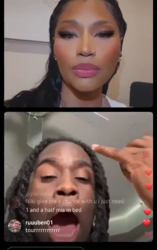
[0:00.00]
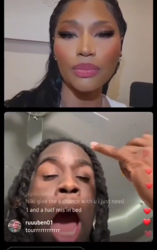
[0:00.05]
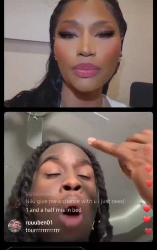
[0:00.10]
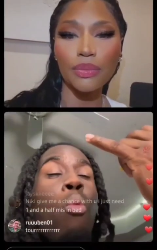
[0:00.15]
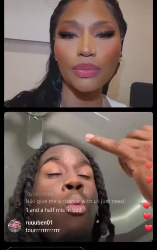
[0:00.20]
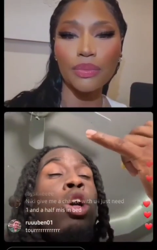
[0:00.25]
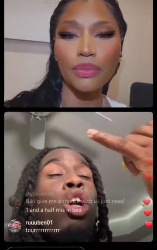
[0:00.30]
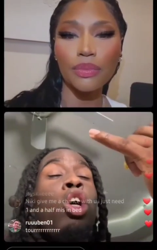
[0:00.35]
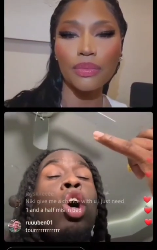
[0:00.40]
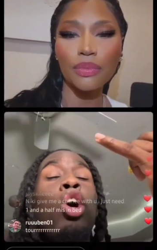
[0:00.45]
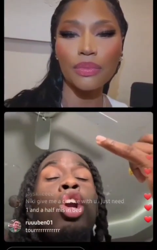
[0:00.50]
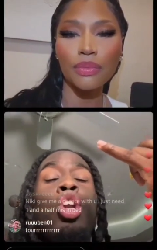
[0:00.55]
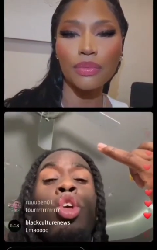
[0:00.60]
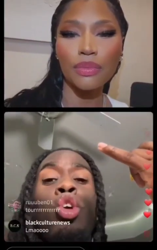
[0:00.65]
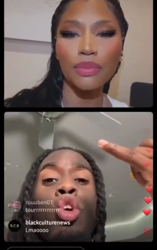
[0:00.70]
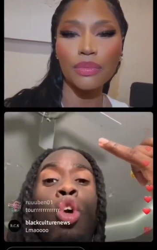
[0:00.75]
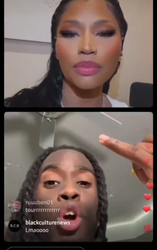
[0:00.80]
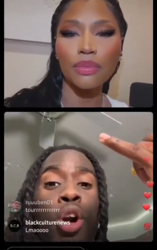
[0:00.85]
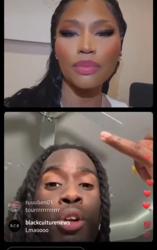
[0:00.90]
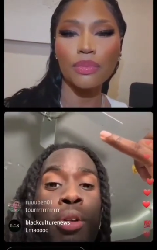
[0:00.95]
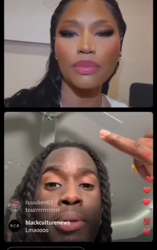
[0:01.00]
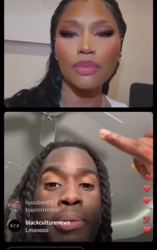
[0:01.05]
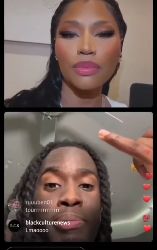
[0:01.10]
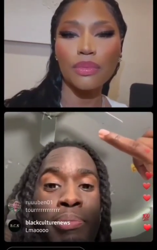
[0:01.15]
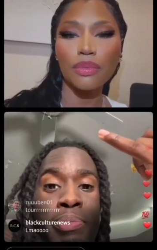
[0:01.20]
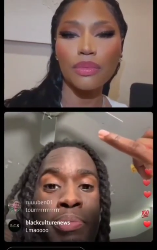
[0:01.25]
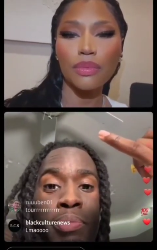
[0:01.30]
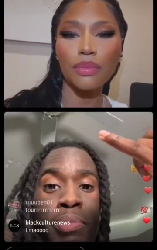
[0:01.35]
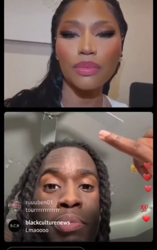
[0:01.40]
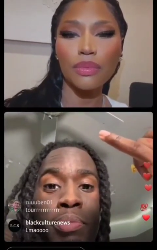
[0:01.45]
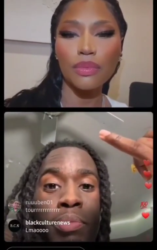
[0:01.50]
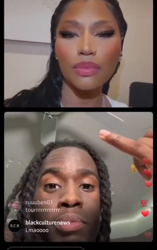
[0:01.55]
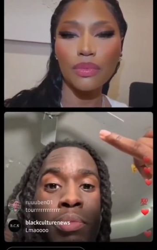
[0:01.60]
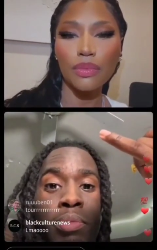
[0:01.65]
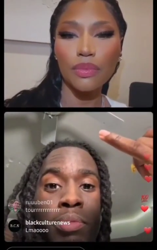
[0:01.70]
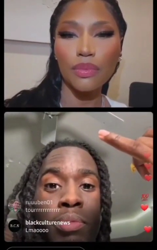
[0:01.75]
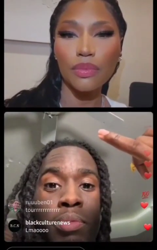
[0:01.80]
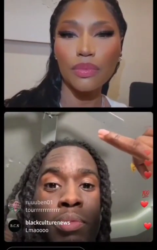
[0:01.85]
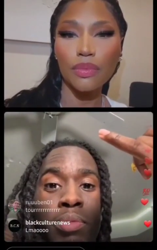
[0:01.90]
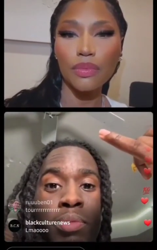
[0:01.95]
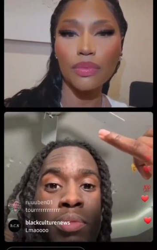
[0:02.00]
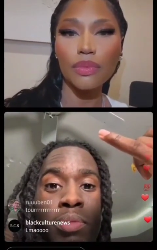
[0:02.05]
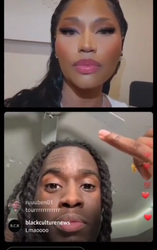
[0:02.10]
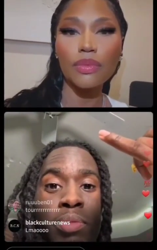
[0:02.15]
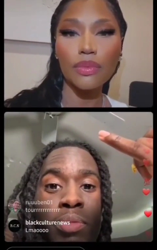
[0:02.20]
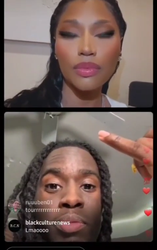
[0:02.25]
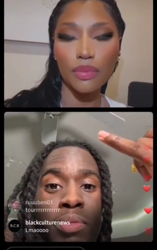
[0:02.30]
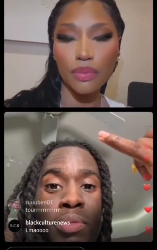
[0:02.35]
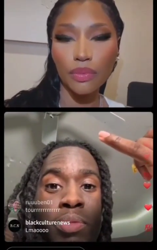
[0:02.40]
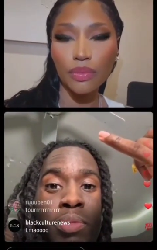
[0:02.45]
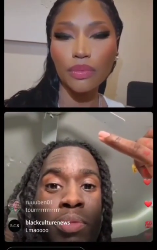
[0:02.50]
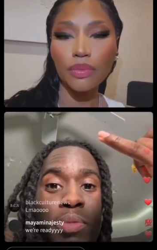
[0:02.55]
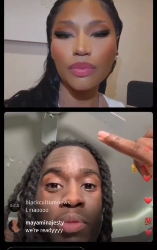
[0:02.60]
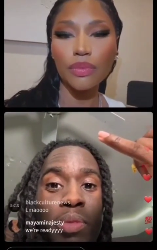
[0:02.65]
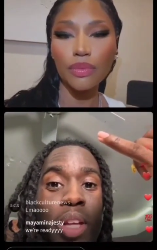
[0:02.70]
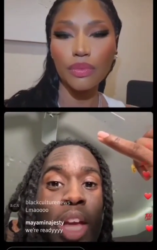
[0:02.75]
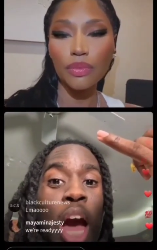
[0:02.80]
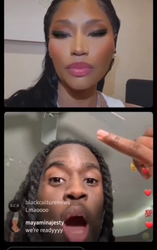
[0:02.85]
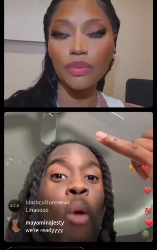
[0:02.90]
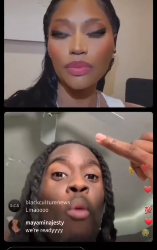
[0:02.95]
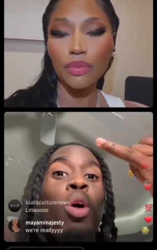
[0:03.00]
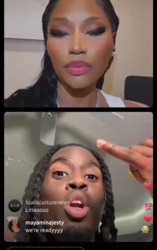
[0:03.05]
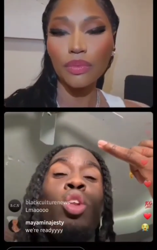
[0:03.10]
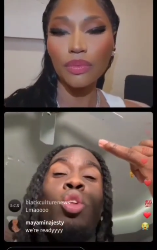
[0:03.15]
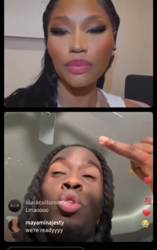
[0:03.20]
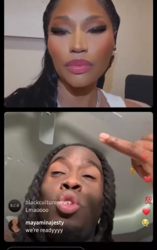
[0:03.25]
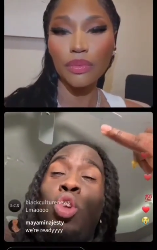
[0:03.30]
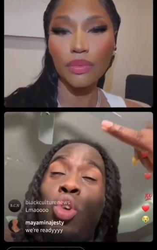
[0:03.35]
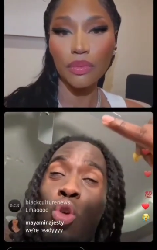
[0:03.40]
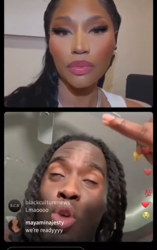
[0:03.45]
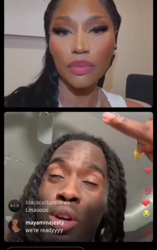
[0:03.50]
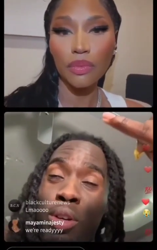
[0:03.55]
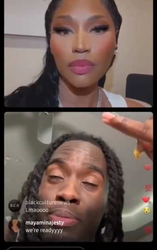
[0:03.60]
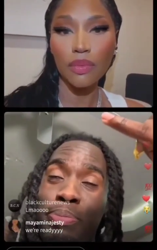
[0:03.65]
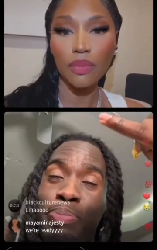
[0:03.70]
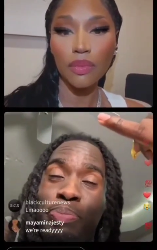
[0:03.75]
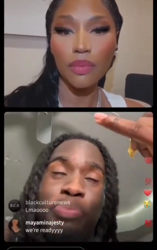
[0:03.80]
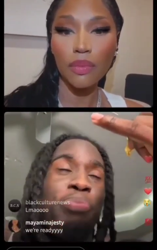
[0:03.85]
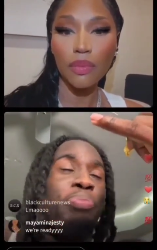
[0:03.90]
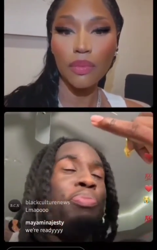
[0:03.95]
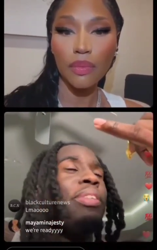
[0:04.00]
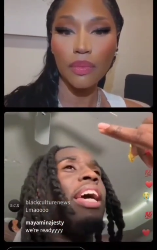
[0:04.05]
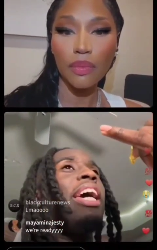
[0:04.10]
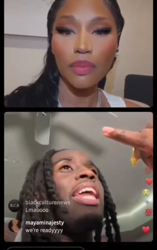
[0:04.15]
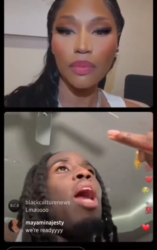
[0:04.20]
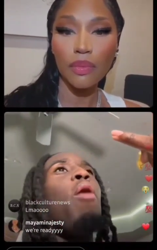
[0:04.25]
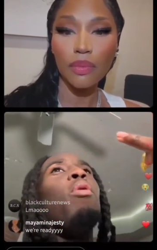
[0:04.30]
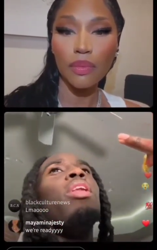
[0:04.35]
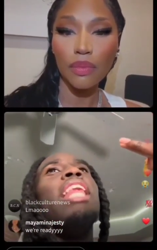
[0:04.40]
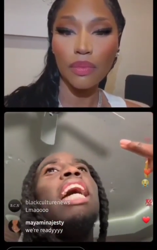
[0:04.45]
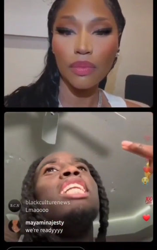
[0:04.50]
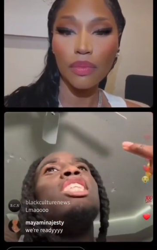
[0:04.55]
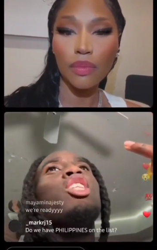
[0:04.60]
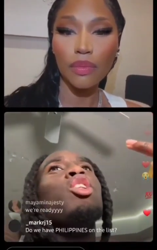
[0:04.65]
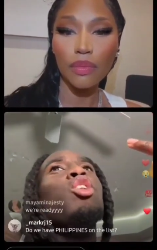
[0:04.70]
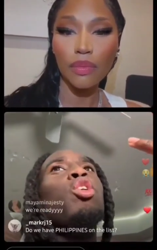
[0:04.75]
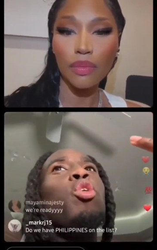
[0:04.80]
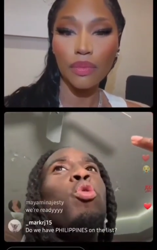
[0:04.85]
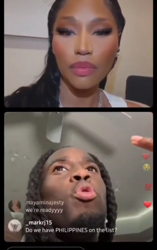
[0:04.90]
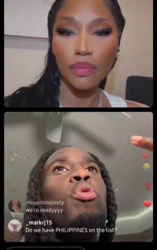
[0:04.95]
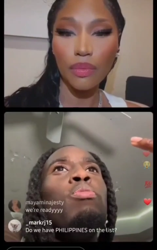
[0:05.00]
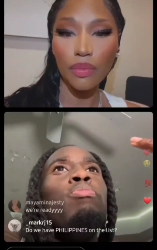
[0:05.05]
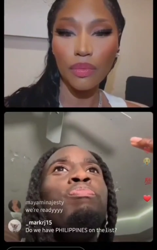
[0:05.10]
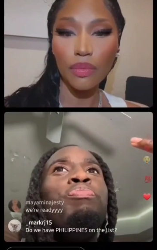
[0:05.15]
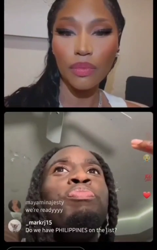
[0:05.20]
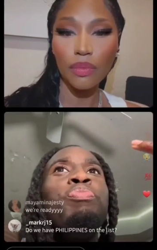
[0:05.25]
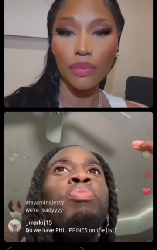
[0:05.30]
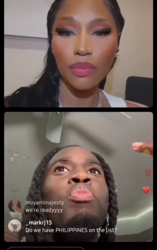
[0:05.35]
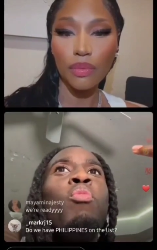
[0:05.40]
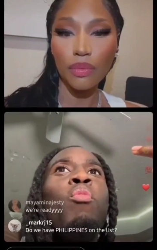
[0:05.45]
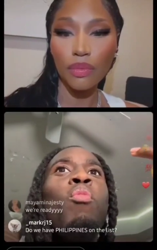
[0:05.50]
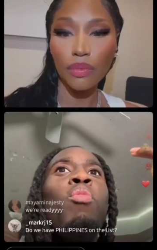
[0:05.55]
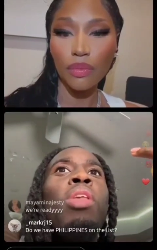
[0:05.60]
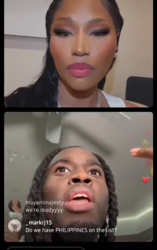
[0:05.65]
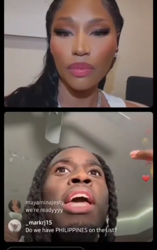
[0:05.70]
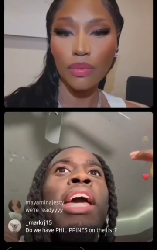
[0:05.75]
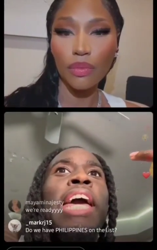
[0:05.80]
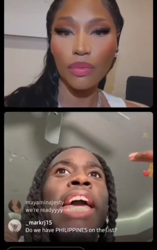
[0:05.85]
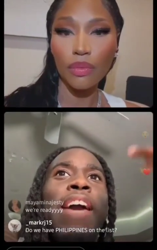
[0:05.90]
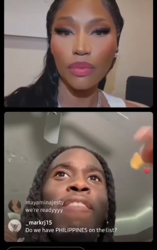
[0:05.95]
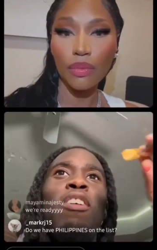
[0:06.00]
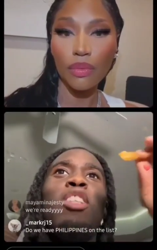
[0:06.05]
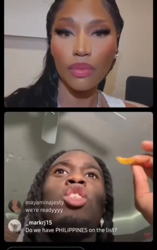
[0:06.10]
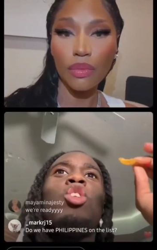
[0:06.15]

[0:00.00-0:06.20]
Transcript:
Speaker 1: I want to go to New York. Mhm. I want to do New York, and I would like to do. If it's